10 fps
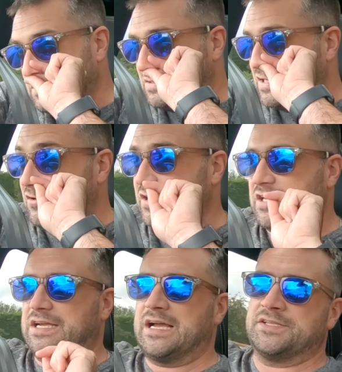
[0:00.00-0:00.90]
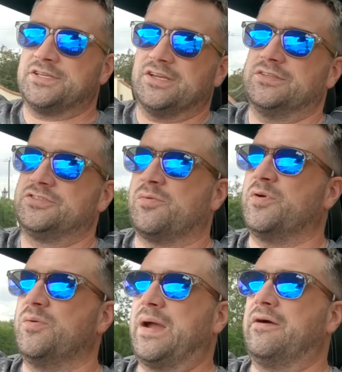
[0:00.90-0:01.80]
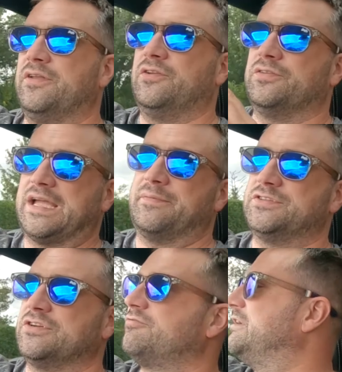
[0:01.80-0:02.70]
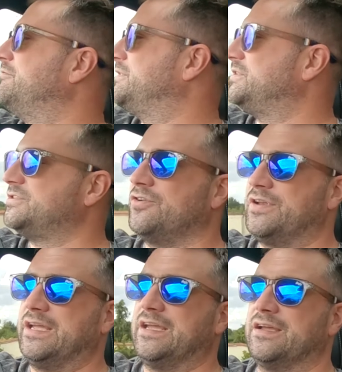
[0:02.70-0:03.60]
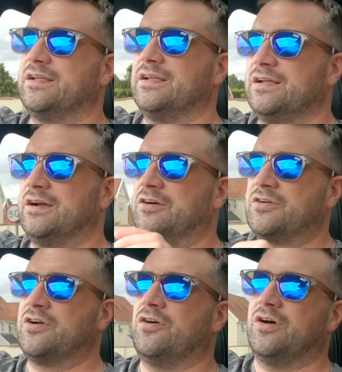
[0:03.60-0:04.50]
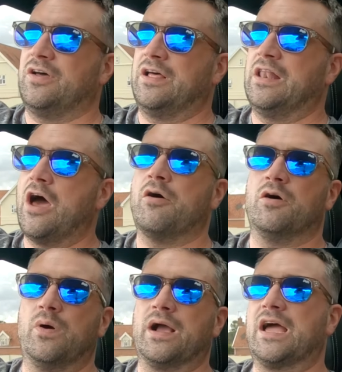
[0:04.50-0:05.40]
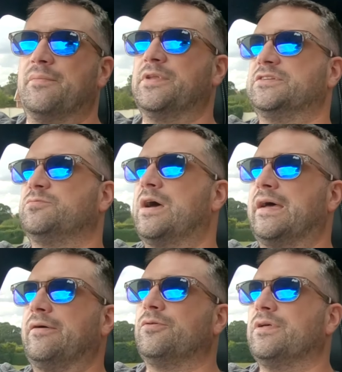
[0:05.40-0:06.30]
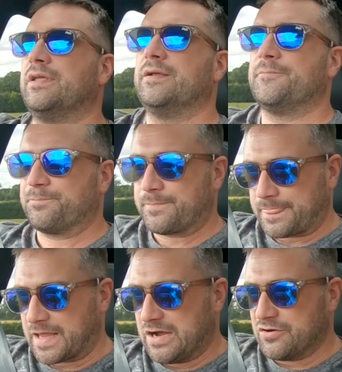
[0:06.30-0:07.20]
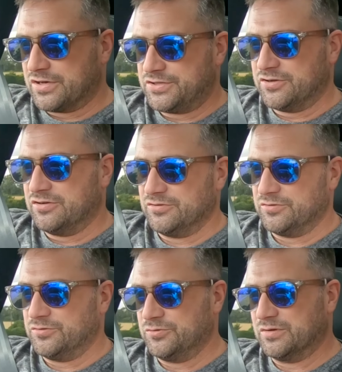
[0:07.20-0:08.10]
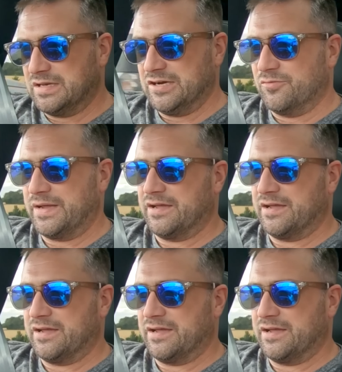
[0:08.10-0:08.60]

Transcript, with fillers: so I can cut it and chop it about and not damage the grill, which is on here. I've got a lower one coming as well. I'm gonna do a little bit